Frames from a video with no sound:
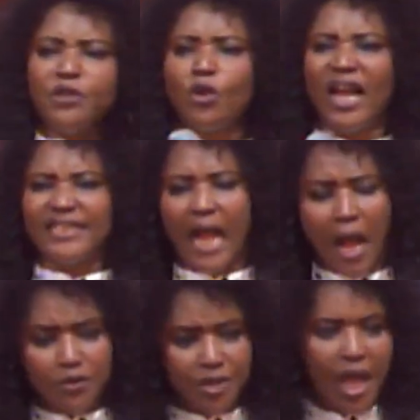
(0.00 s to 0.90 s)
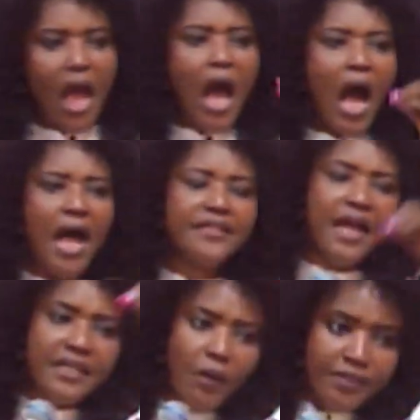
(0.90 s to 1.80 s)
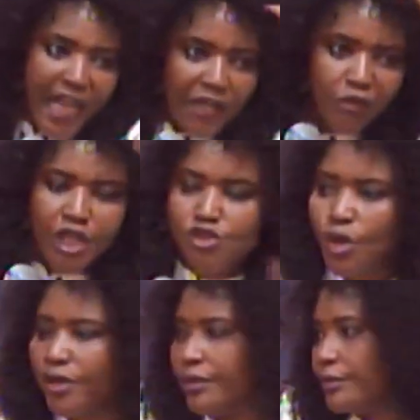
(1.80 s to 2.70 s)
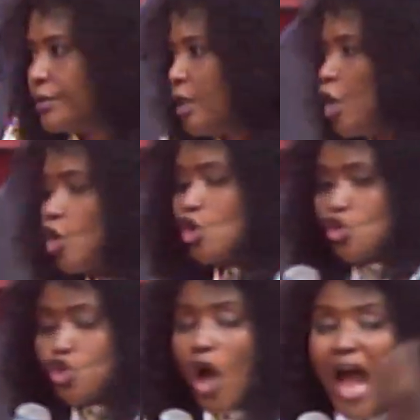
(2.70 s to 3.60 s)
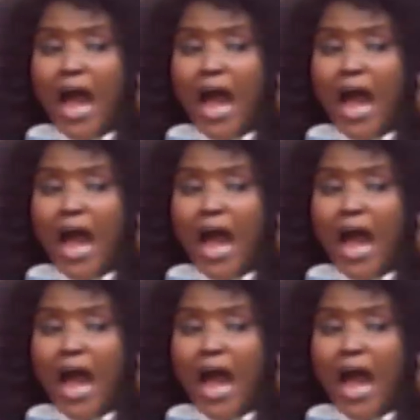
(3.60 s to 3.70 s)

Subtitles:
latter house, and then they will tell you the story. So I'm